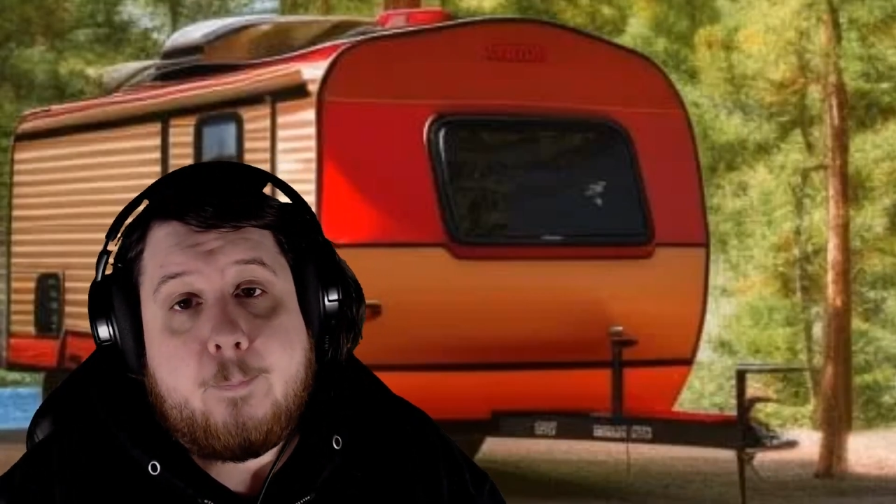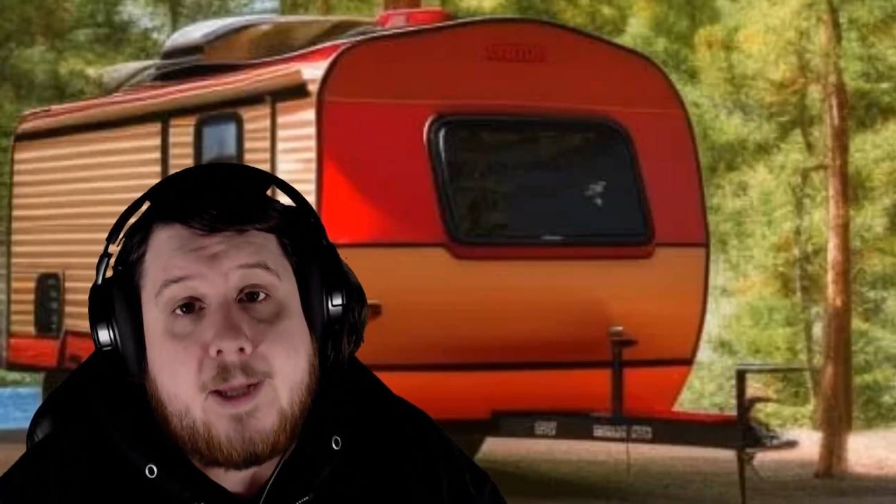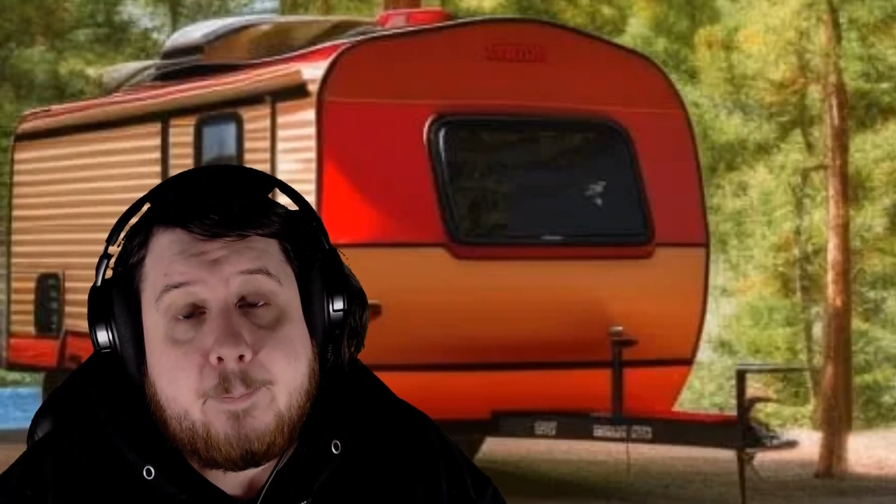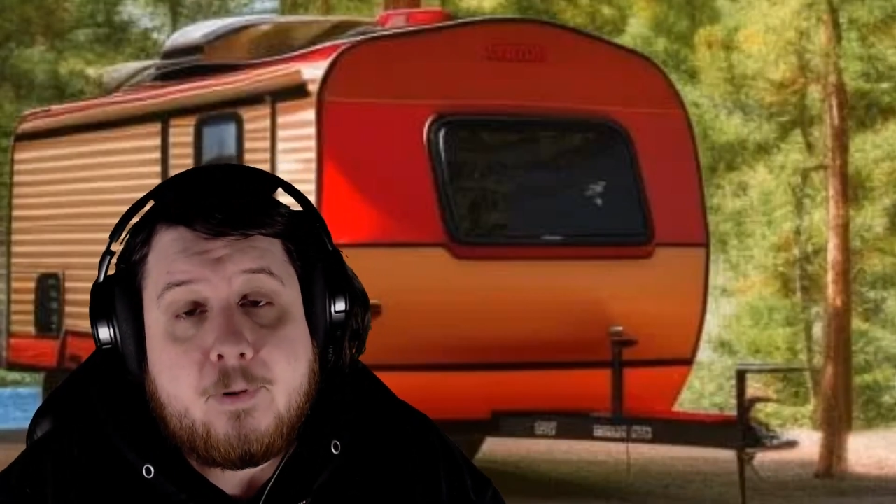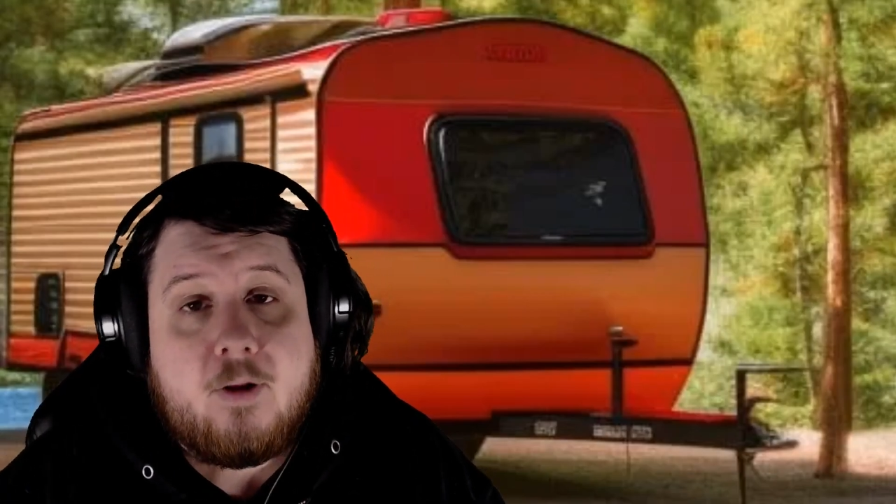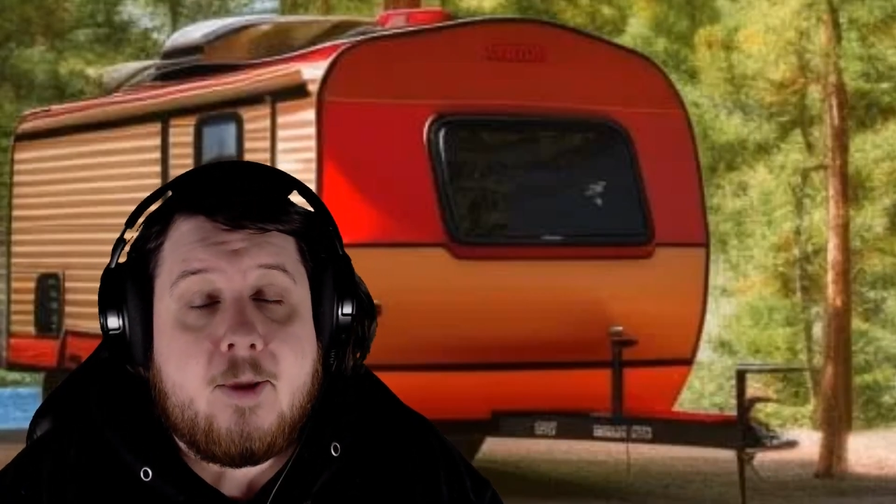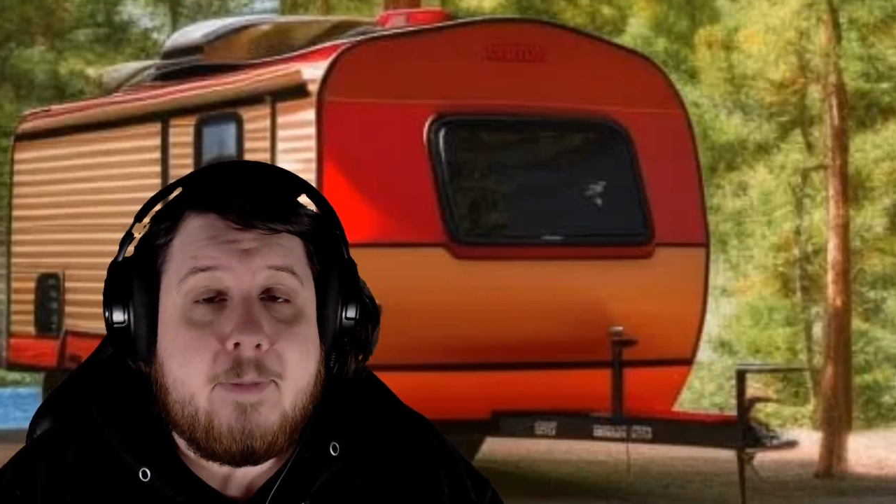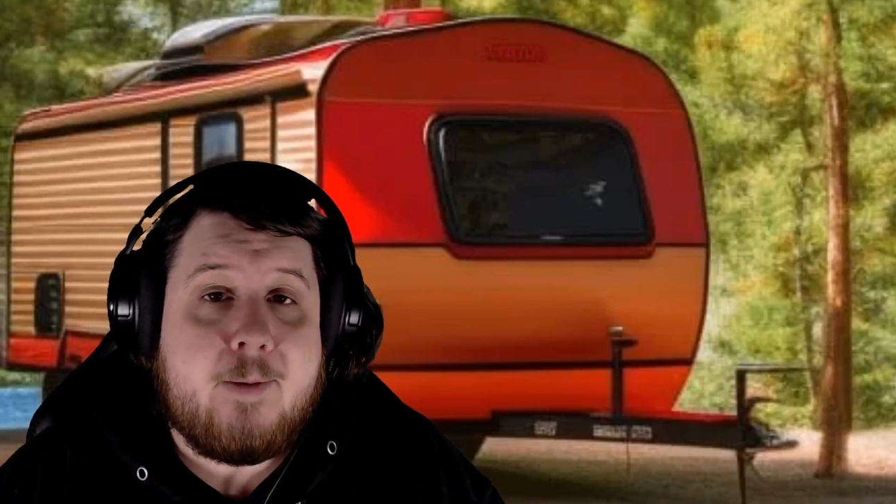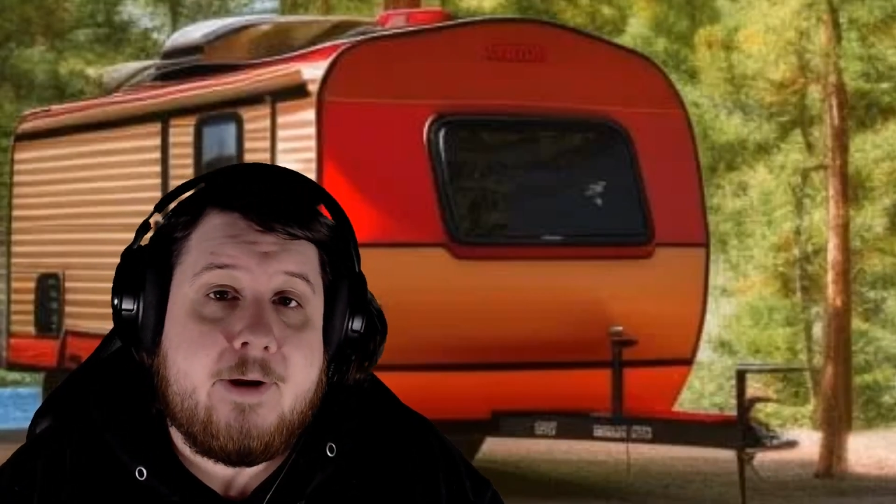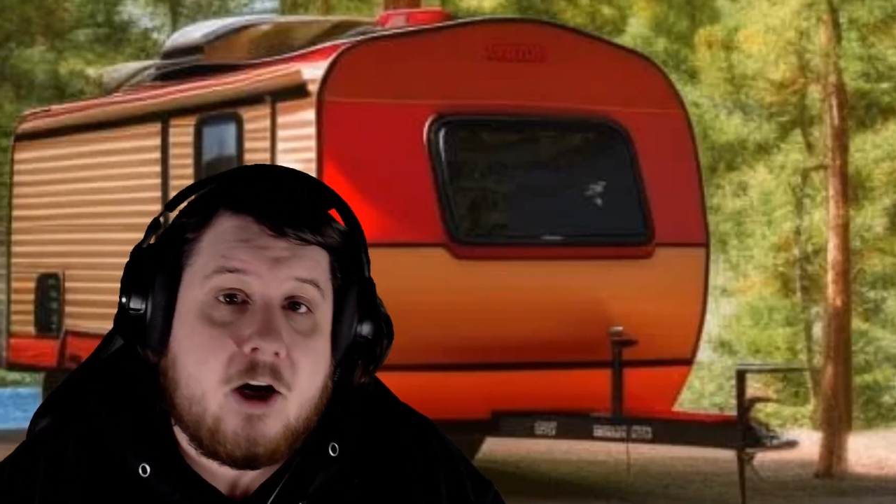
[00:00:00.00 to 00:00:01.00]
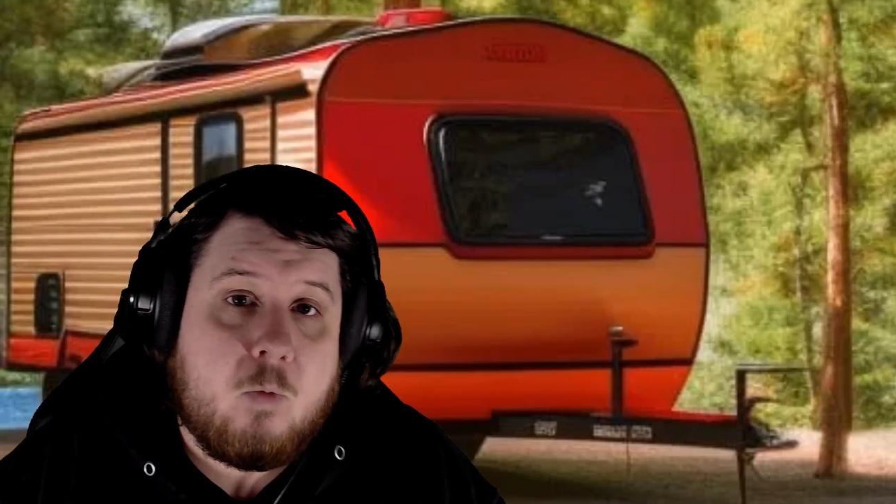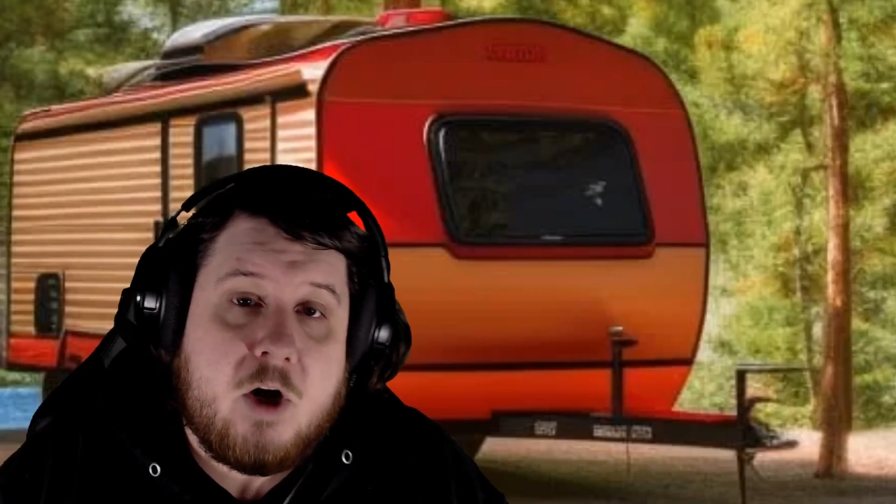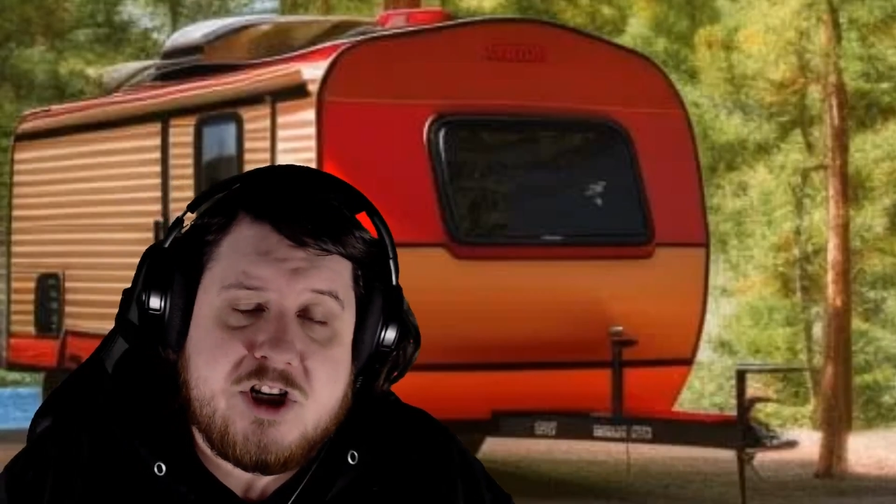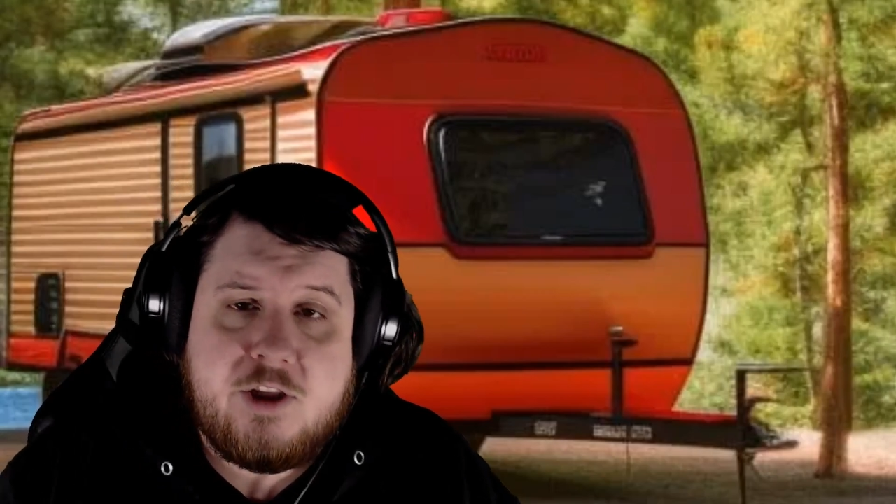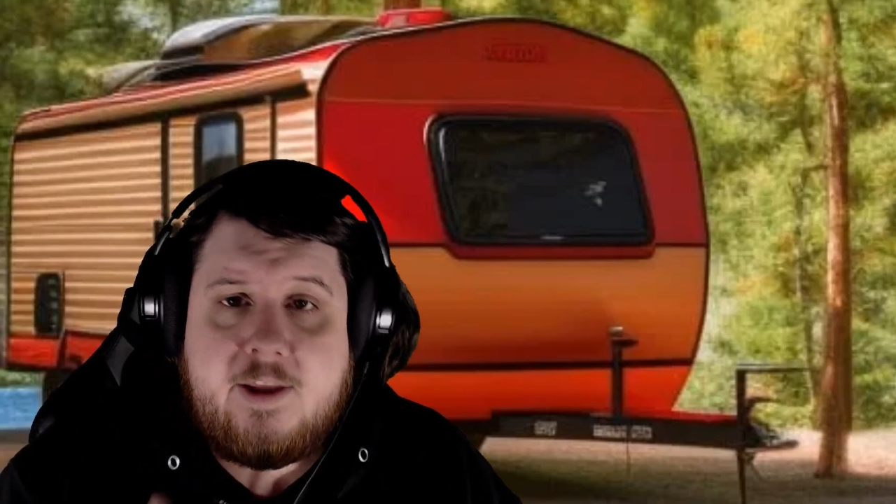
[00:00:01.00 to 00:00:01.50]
people that maybe aren't watching